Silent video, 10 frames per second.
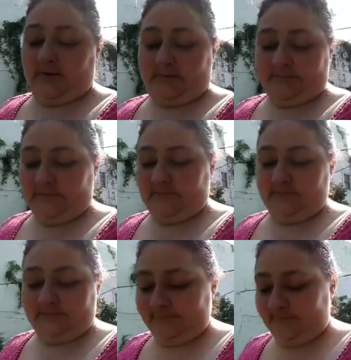don't know.
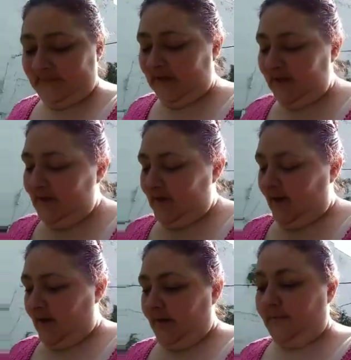
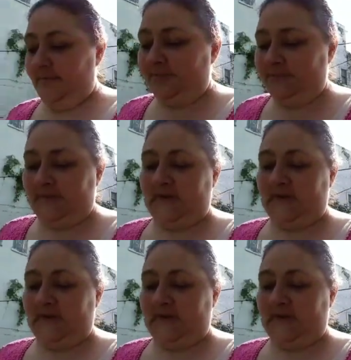Um,